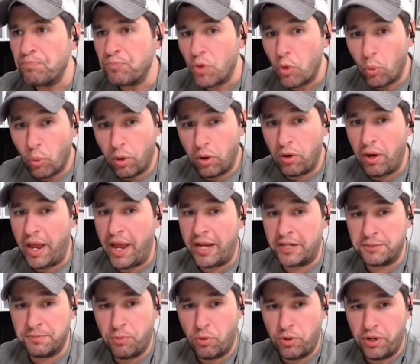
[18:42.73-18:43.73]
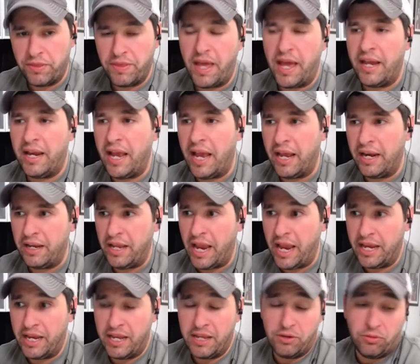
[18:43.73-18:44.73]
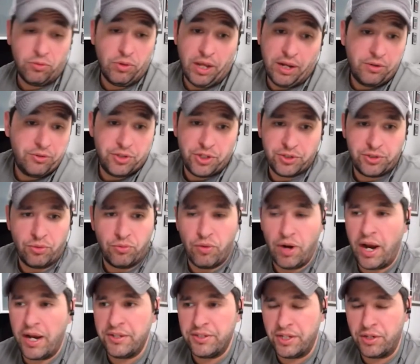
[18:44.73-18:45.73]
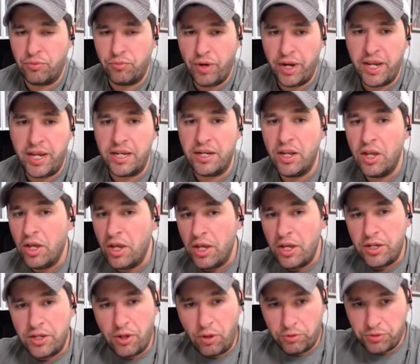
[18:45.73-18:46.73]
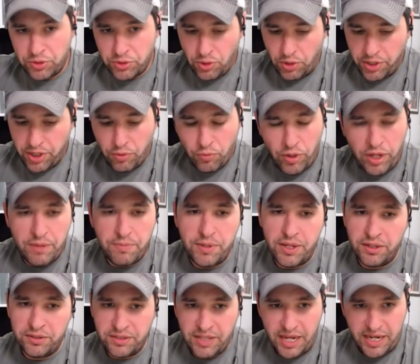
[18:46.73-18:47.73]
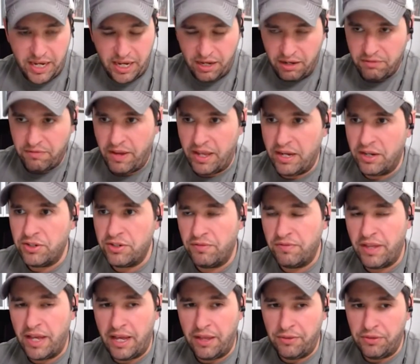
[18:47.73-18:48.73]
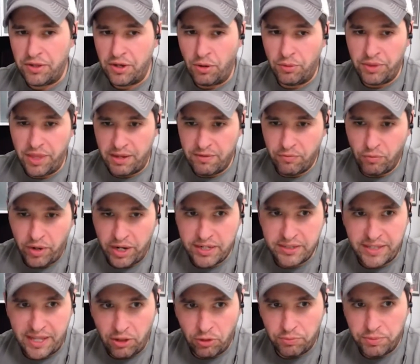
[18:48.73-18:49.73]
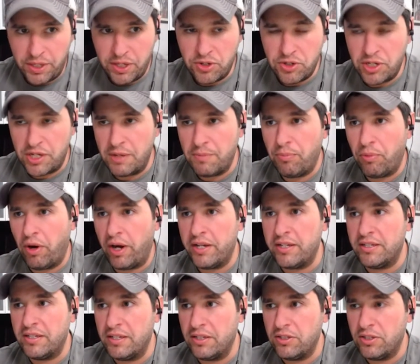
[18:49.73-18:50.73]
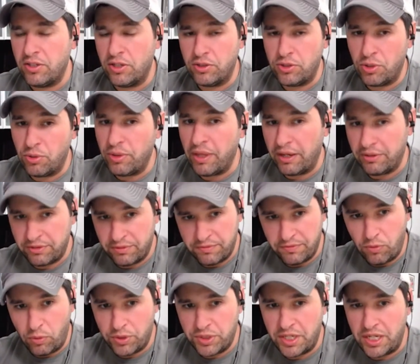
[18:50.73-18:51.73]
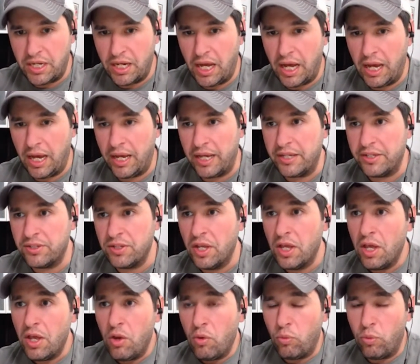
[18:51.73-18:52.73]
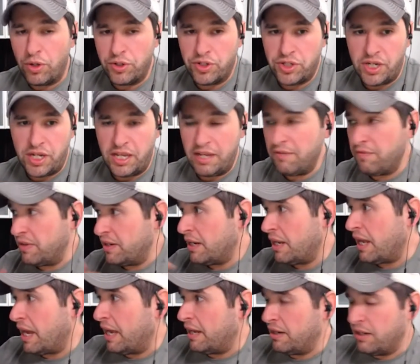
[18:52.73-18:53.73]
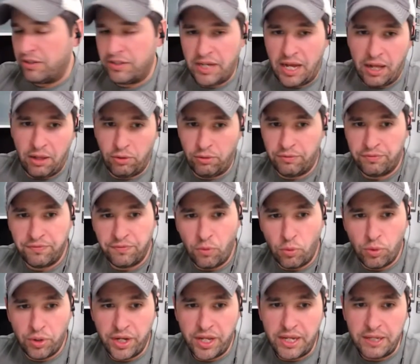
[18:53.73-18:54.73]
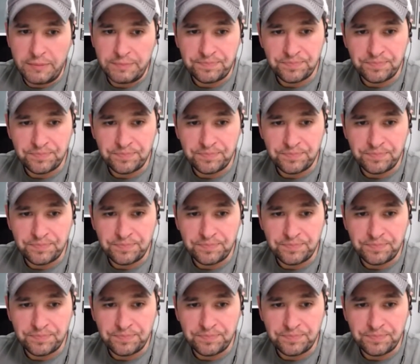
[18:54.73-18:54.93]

we're exporting that at a at a at a, just a rising rate. You know, Saudi Arabia is taking advantage of that. You know, they've raised LPG prices to 2014 highs, which even at a dollar 40